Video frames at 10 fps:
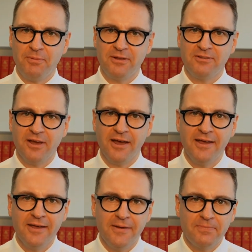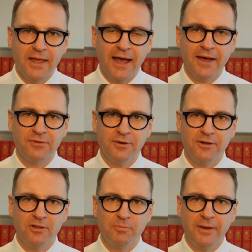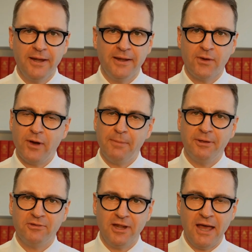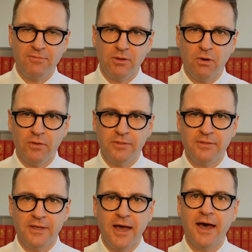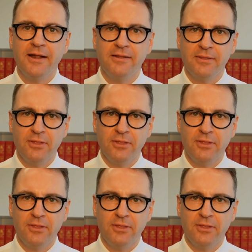But Arthur, it's been a great pleasure to have you on the yarn.